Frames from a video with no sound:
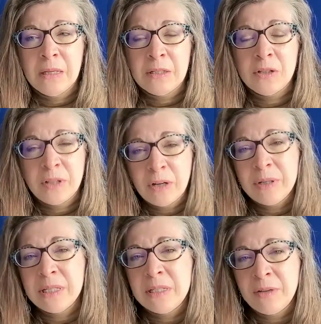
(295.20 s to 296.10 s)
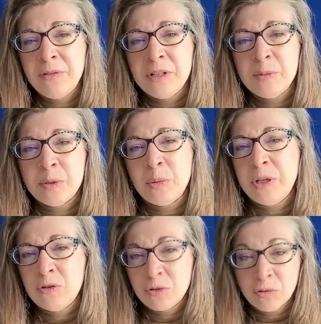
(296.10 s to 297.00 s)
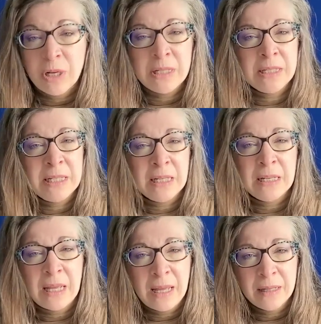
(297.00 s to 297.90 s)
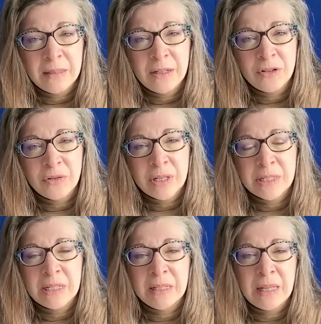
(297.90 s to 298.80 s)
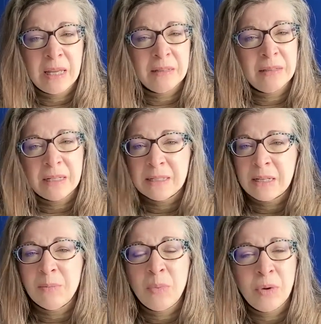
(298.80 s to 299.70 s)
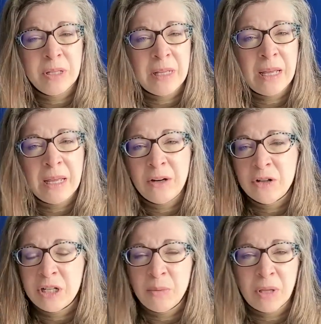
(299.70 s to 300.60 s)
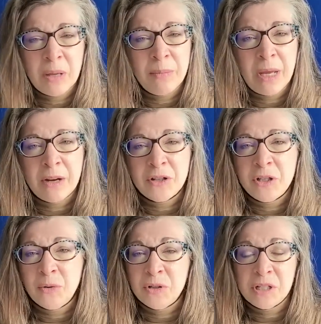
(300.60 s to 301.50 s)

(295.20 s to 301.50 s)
So there is a difference between trusting that and trusting that at some point that energy will come back to you or